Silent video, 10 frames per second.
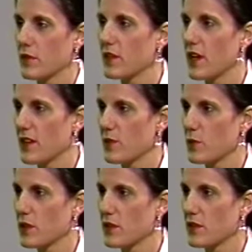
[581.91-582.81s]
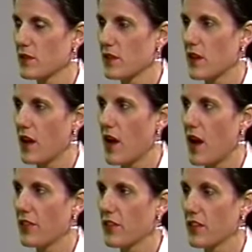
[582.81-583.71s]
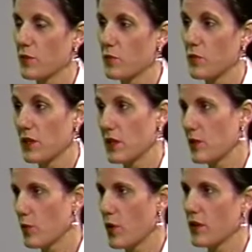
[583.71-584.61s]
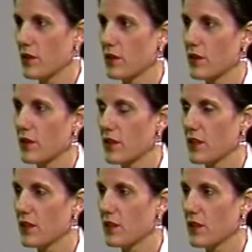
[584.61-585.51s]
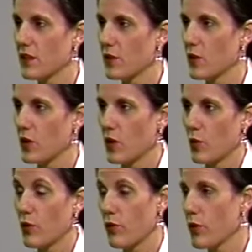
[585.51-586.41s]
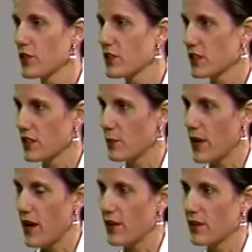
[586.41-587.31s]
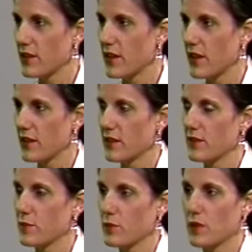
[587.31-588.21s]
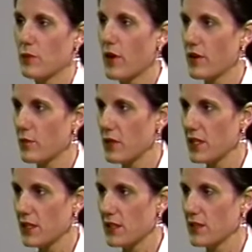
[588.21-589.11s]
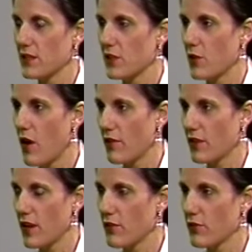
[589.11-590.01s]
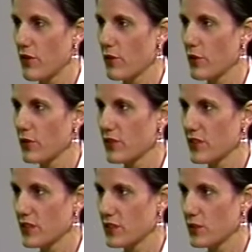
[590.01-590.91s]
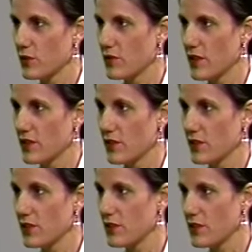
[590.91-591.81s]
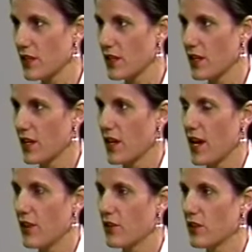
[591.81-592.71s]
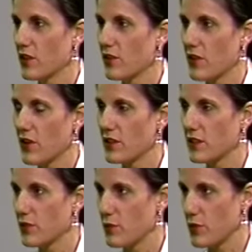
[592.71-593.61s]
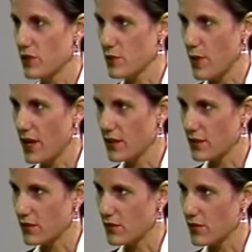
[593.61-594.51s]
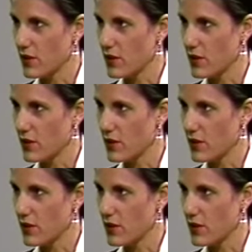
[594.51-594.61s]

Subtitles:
Yes, because I think being one thing that we're fortunate about as being part of the media is that you often have a front row seat to events of history, and you get a very different perspective